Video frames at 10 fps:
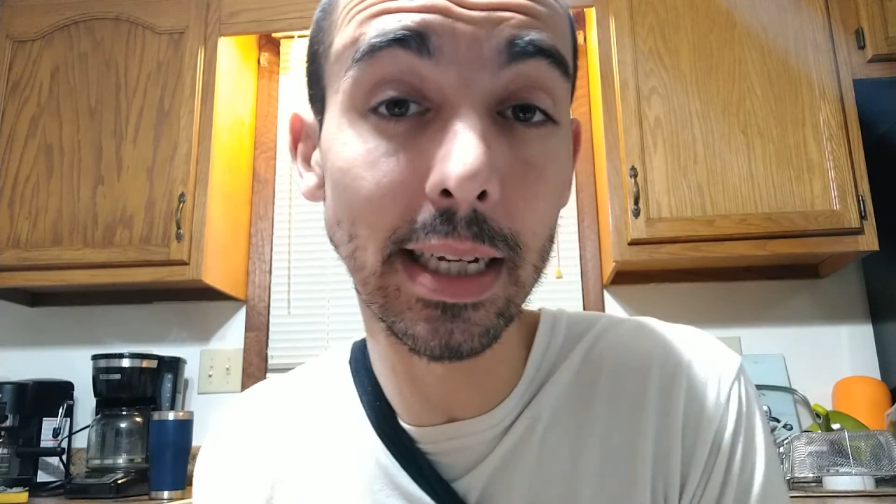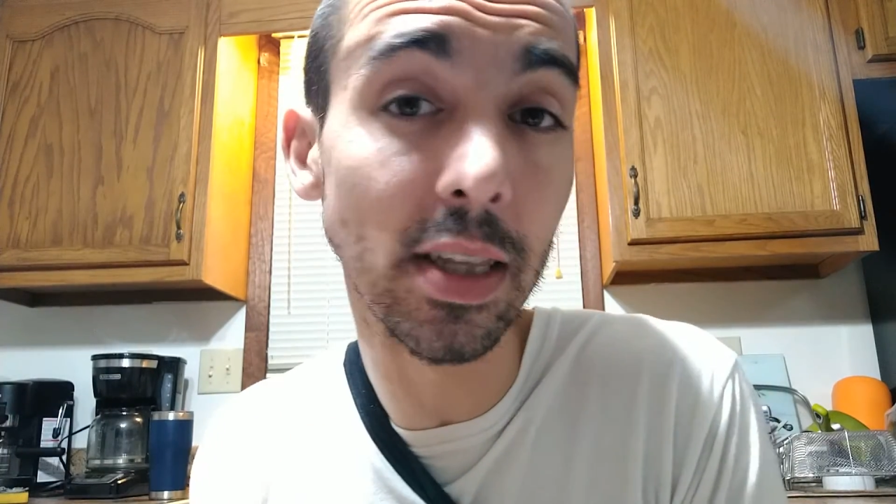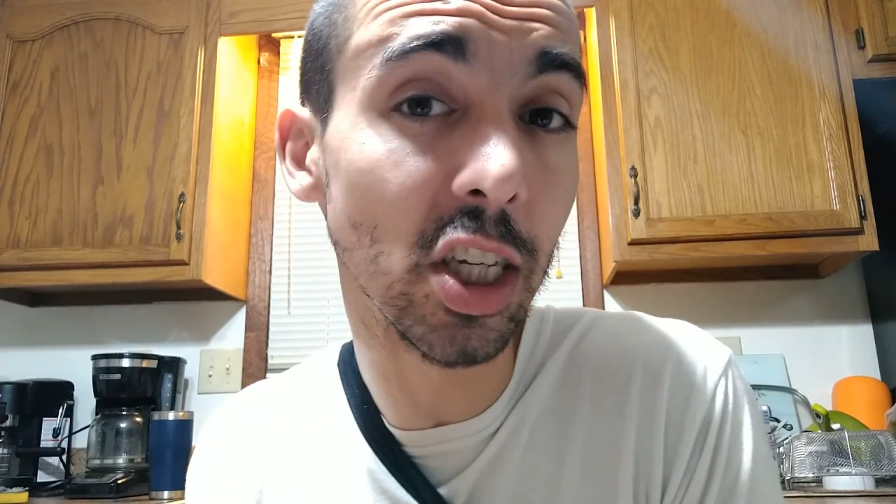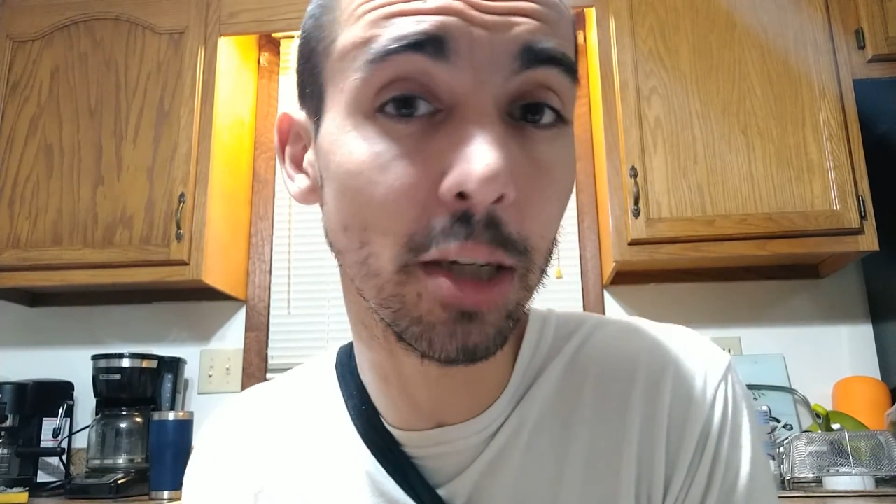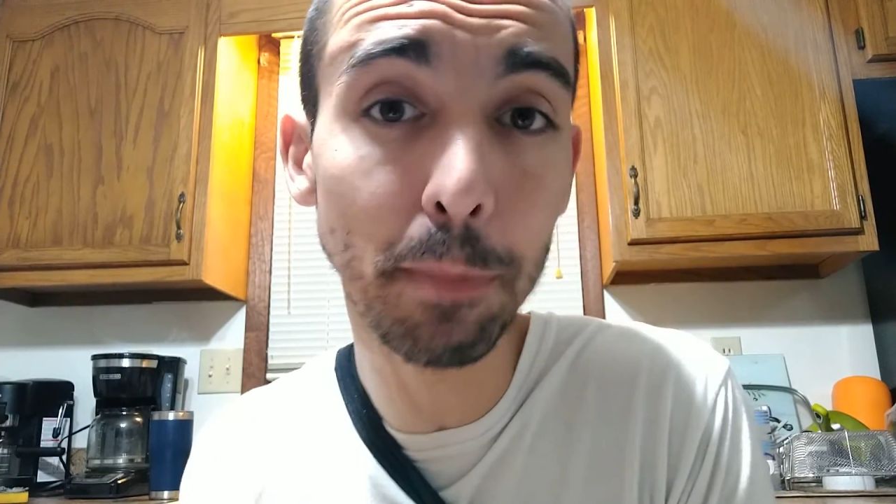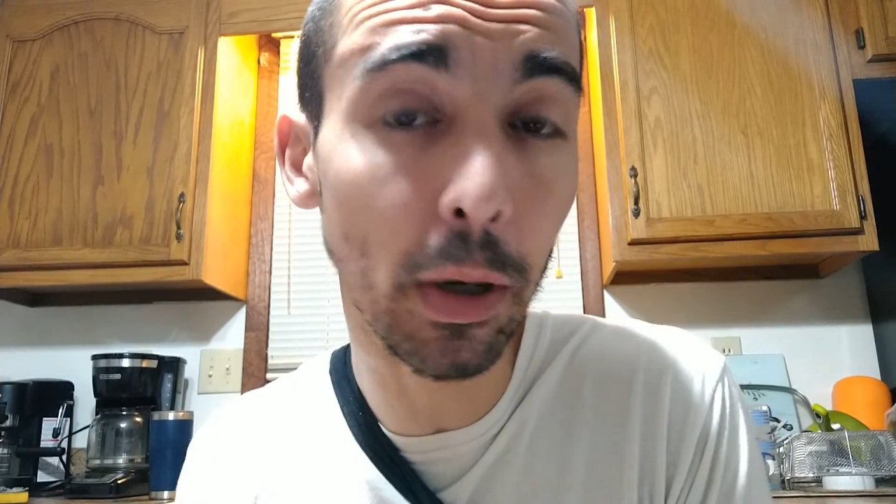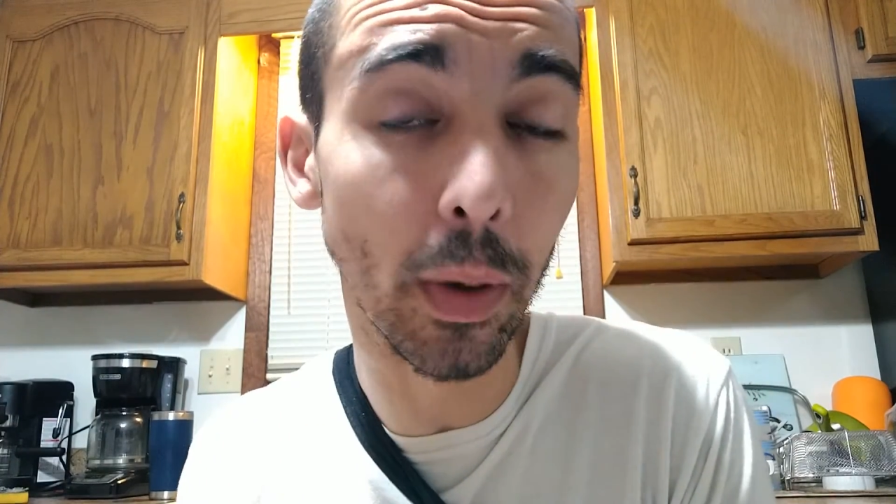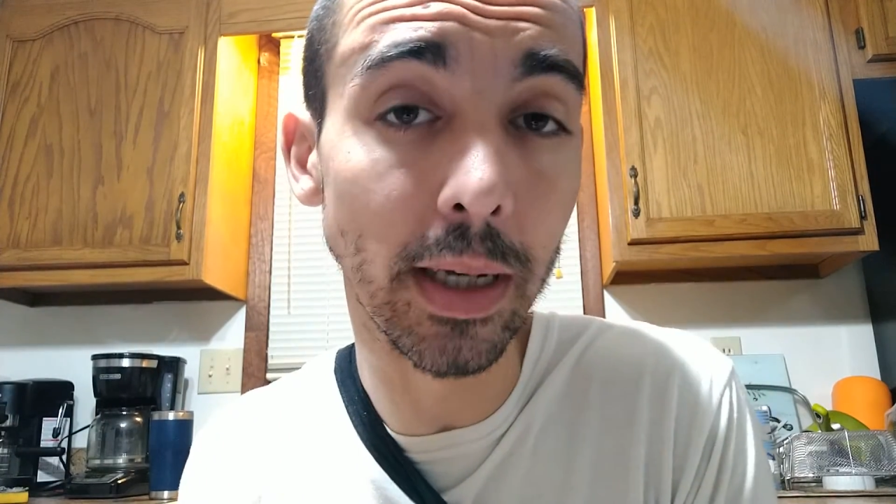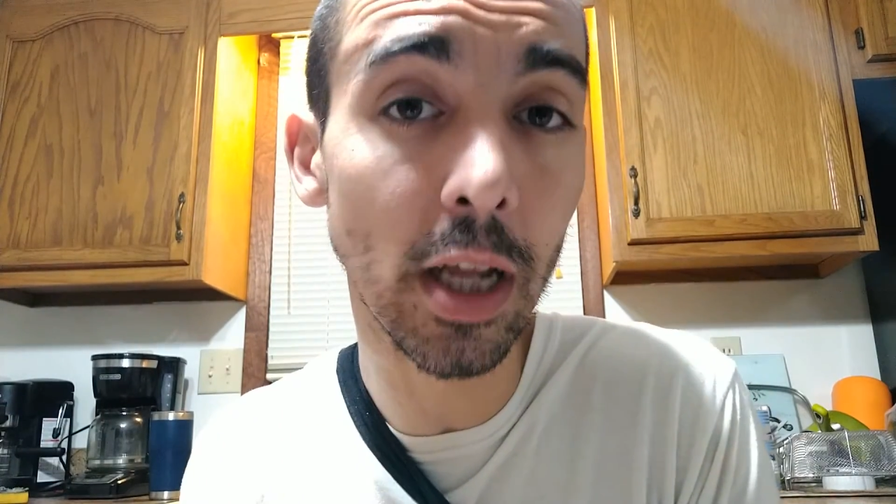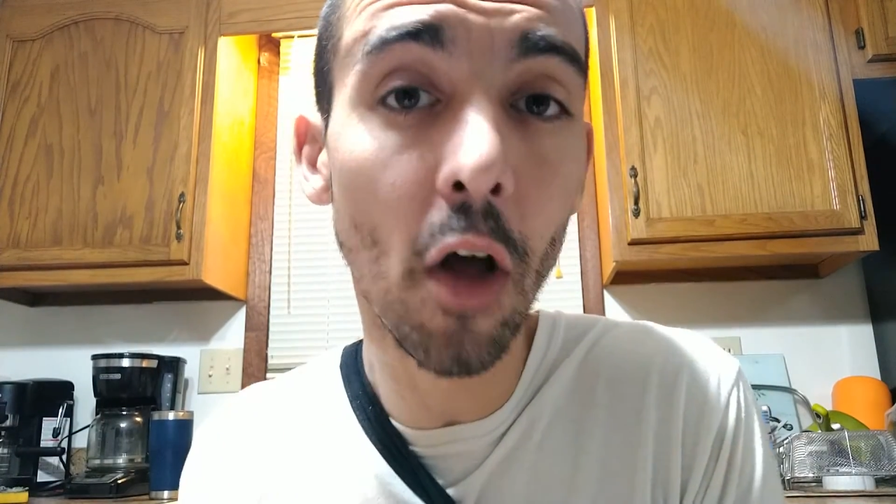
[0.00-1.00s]
to the
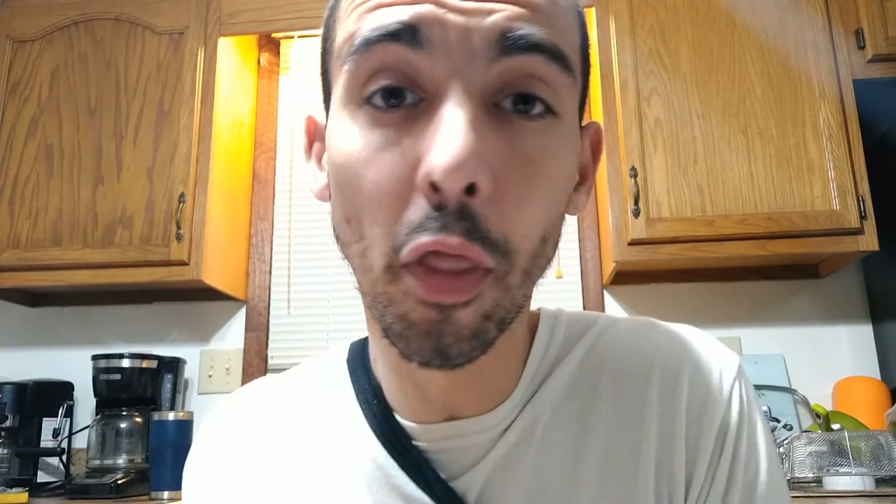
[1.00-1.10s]
Spirit,